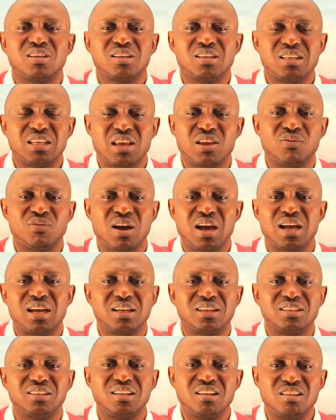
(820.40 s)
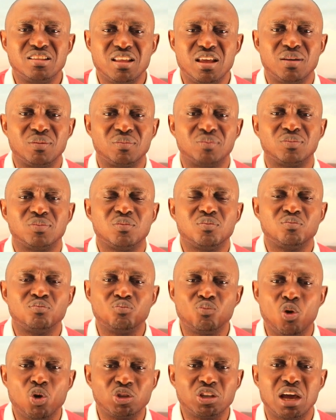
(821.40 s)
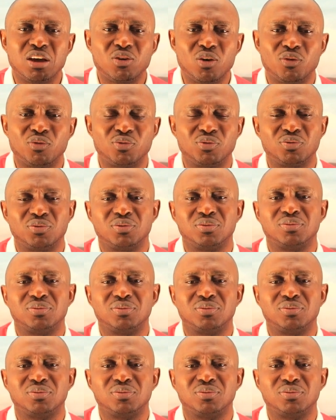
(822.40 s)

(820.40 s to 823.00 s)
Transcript: gave her the name Mother of